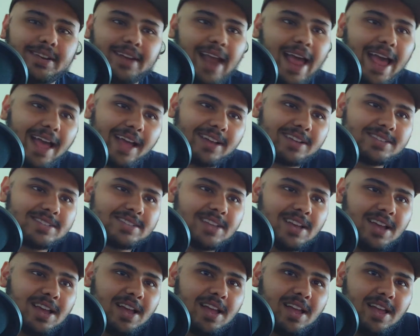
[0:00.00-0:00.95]

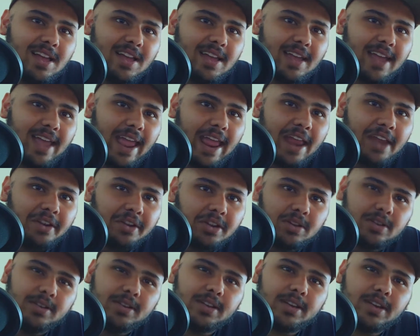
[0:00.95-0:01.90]
tracks
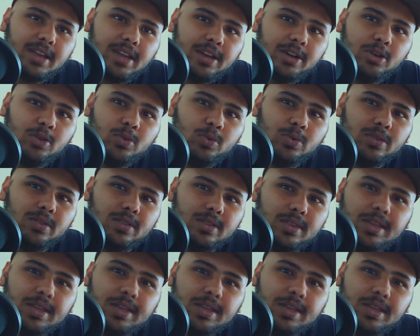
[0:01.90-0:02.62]
and turn it into